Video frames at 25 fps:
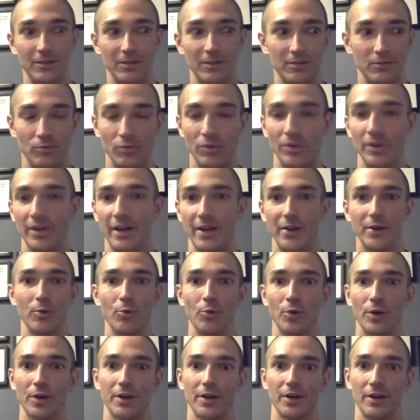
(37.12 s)
well, now you're
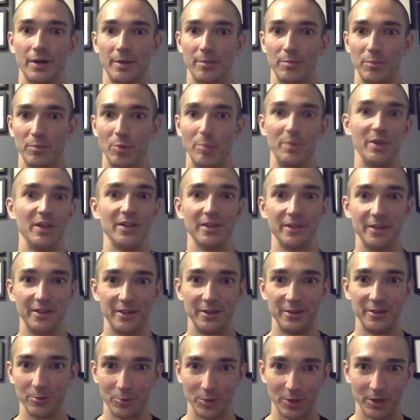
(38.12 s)
working on mobility.
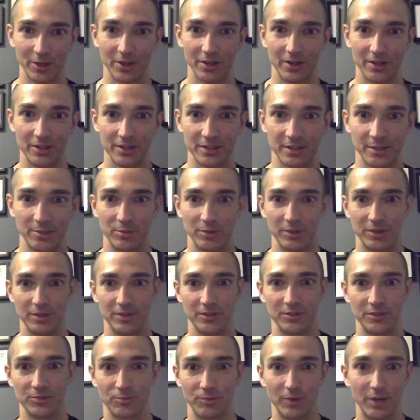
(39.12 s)
You're working on
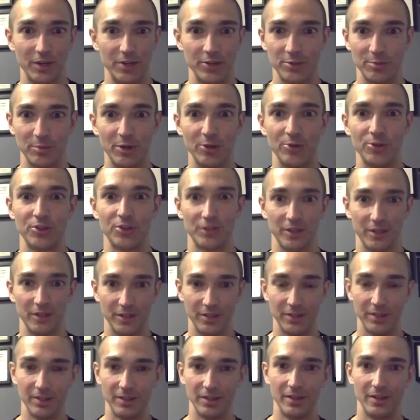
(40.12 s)
someone's range of
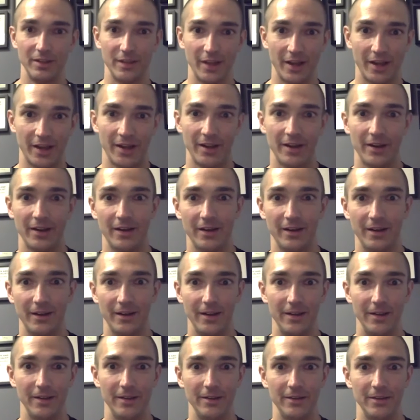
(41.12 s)
motion in
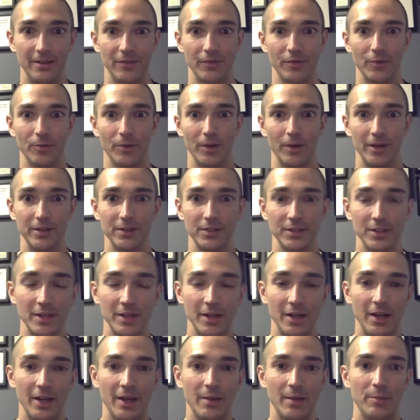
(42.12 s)
different ways.
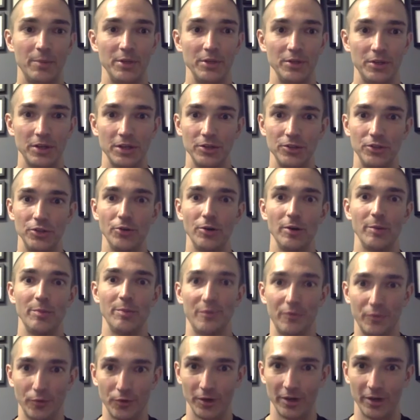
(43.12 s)
But you can do it
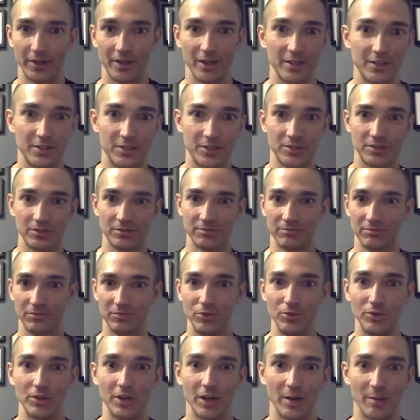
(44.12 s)
before it gets
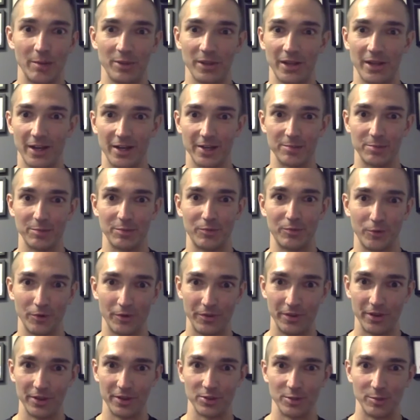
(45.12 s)
too complex, before
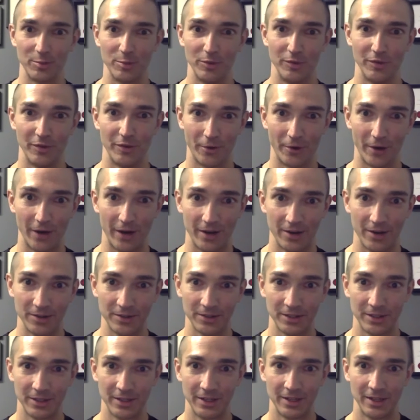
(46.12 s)
things are moving around.
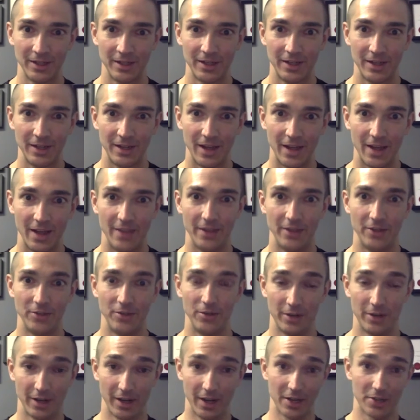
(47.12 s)
And then
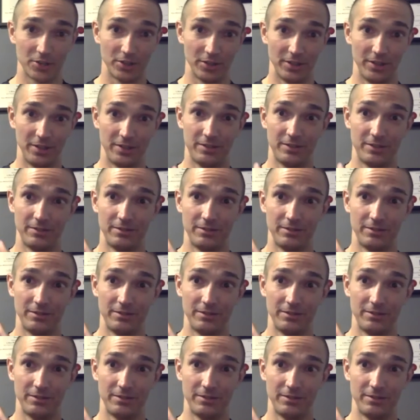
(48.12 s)
you can actually